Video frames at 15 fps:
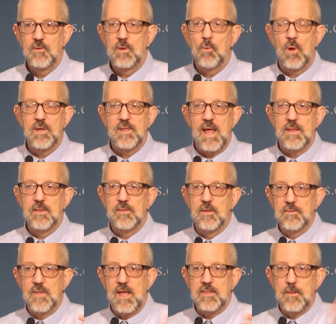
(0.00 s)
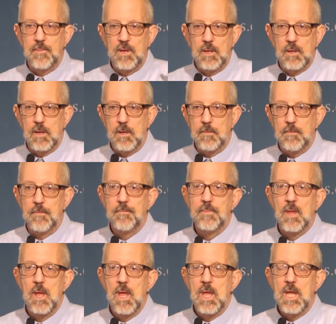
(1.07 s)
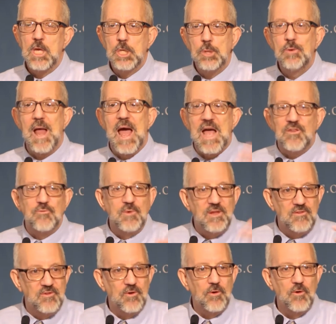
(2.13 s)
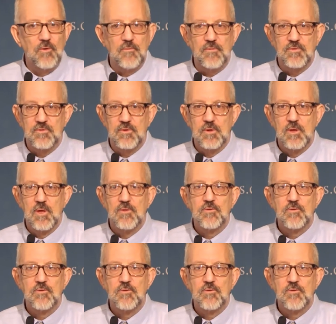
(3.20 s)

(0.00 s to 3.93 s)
So he wanted that to be issued as reserves